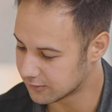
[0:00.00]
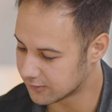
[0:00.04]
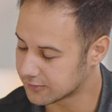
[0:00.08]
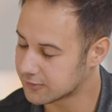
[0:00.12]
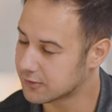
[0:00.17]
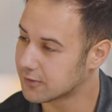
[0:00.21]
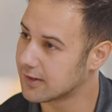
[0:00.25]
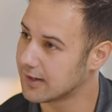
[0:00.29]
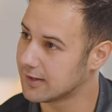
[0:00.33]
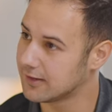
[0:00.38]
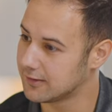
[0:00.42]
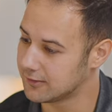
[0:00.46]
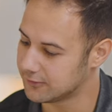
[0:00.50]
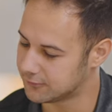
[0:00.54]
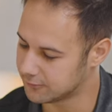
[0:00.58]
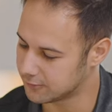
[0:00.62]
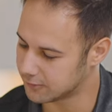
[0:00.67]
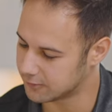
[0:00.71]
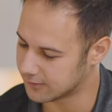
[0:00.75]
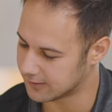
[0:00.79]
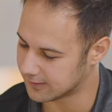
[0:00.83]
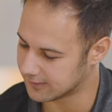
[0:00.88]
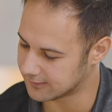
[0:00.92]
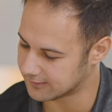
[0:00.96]
let's go down the list
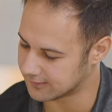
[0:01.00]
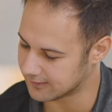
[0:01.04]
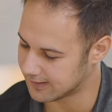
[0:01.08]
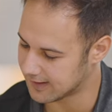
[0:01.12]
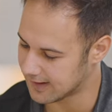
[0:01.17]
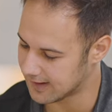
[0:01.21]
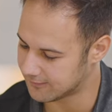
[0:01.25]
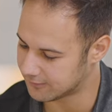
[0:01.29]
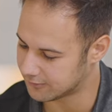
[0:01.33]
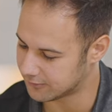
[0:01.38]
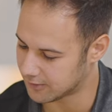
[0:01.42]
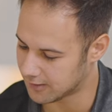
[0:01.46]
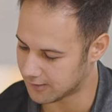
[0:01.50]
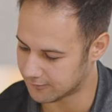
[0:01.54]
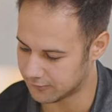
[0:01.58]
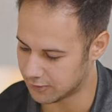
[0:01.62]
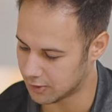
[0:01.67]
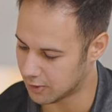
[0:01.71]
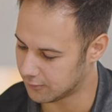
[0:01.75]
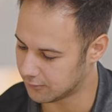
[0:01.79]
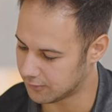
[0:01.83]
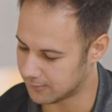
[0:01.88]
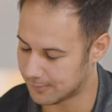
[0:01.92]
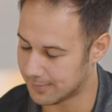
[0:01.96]
real quick. Is it Cab Sauv?
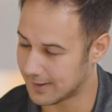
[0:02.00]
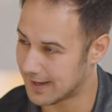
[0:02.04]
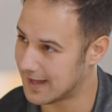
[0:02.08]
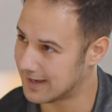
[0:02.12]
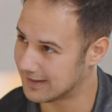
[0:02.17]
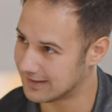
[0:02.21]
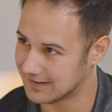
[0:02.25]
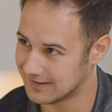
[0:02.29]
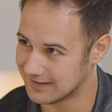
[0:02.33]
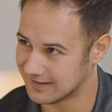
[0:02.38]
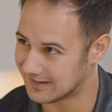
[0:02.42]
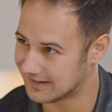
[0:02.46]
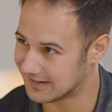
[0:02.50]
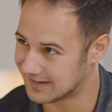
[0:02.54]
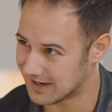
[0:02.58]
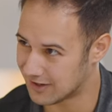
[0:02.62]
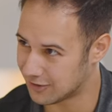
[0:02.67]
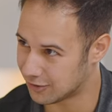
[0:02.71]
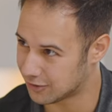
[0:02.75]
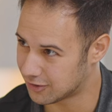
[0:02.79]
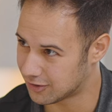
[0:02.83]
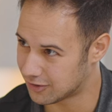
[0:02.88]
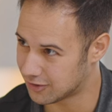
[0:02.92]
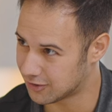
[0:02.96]
No, the body in
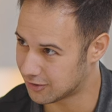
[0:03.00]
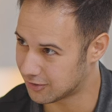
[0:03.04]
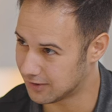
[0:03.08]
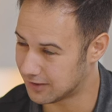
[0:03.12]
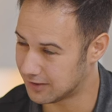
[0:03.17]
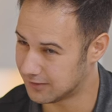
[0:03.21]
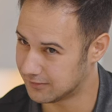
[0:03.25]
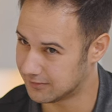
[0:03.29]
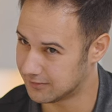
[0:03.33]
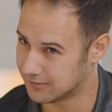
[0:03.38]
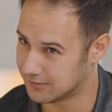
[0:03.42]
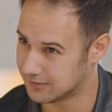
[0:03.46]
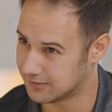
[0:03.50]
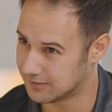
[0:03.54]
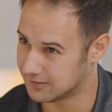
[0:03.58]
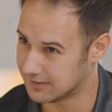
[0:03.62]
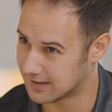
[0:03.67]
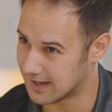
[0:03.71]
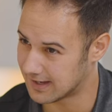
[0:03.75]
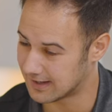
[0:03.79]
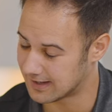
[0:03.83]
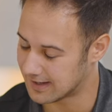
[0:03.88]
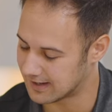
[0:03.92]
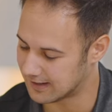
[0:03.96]
alcohol and
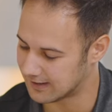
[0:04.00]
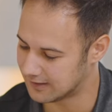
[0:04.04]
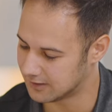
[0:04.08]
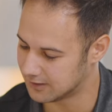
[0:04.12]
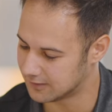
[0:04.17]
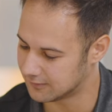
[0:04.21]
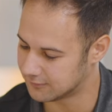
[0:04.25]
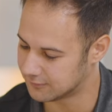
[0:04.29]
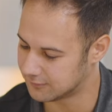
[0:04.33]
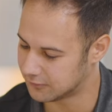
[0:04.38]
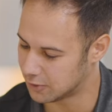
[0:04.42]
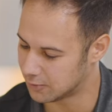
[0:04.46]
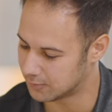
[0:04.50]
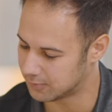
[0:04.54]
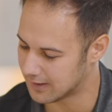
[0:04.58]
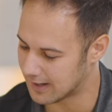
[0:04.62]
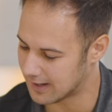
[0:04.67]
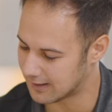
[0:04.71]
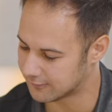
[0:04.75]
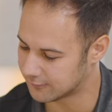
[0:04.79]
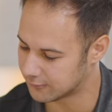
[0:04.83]
not high enough, no black